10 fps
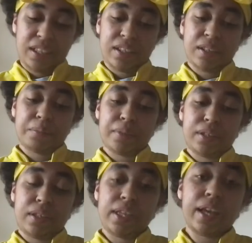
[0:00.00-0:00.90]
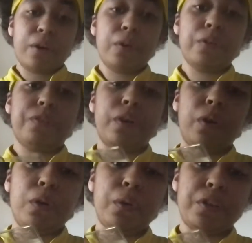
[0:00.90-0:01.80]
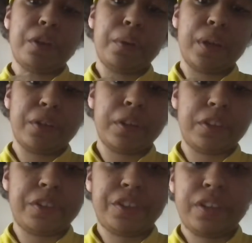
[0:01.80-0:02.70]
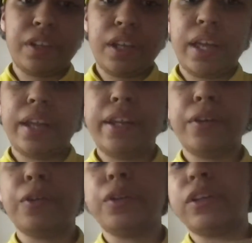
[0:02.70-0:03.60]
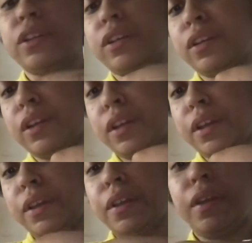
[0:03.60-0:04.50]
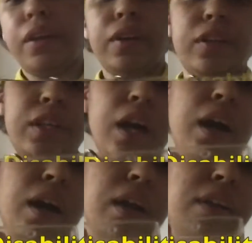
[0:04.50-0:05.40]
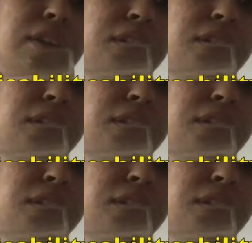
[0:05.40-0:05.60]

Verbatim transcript: Um, yeah, I've also got a little card.